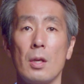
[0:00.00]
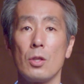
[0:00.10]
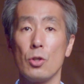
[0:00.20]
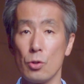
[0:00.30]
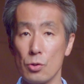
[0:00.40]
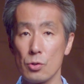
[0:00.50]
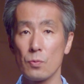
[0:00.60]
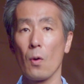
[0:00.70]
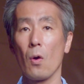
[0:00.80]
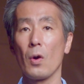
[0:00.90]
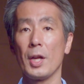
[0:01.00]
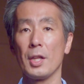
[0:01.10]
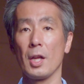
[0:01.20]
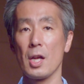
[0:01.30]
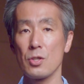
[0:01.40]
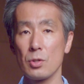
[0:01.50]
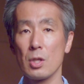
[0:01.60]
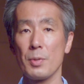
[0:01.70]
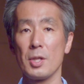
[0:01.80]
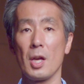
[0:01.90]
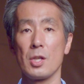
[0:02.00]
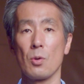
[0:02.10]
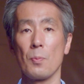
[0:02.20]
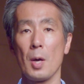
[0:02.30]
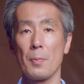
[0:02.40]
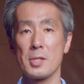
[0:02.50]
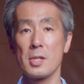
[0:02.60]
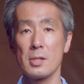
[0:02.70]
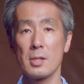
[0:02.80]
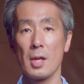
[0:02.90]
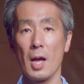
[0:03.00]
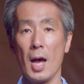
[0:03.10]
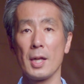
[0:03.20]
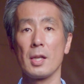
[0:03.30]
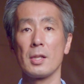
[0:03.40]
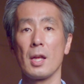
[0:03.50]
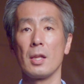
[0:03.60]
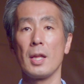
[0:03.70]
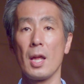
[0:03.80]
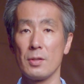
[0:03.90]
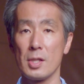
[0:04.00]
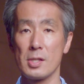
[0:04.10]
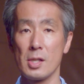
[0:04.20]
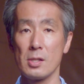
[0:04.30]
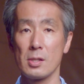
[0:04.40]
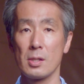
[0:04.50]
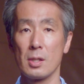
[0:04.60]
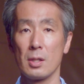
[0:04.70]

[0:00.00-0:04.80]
Use for international mitigation purposes other than NDCs,